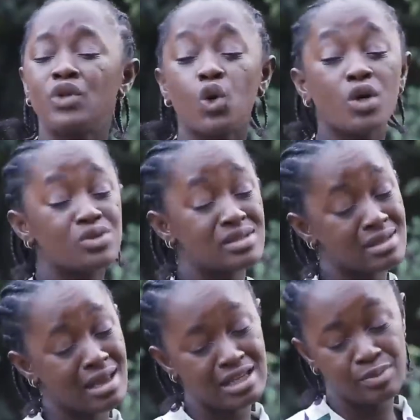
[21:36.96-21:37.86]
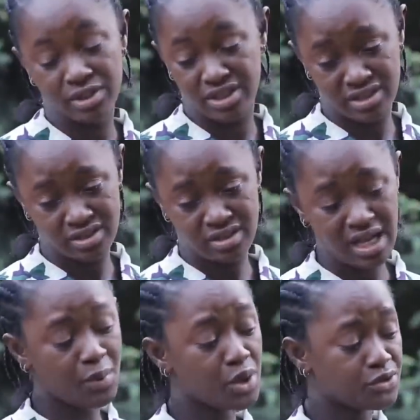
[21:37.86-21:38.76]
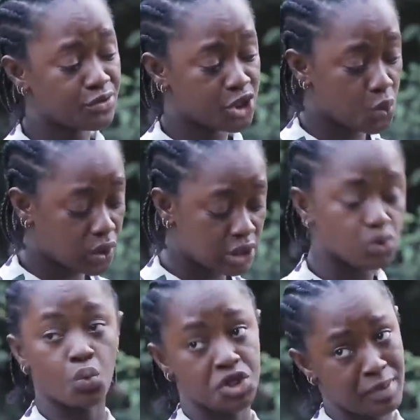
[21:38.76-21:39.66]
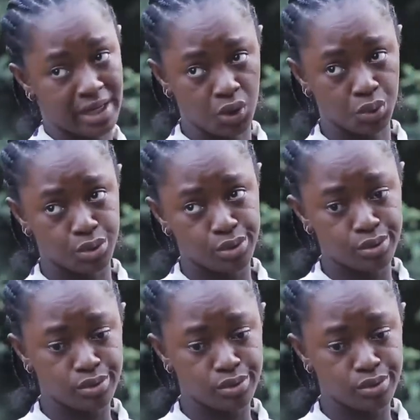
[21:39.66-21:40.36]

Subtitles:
Papa, I'm not going to see anybody. I'm going to fetch water to wash my